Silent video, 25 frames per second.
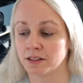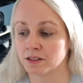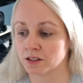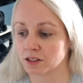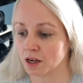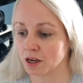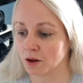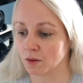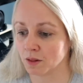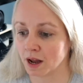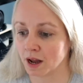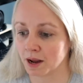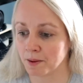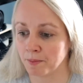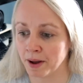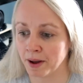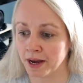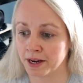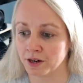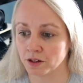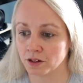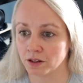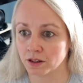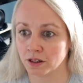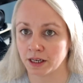So like
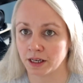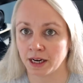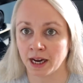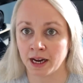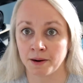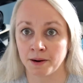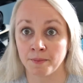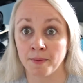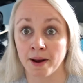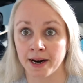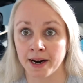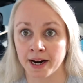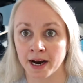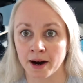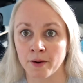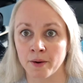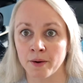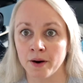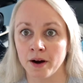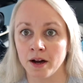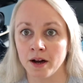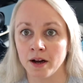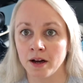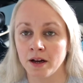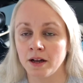Pedal and Handmade
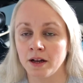Hour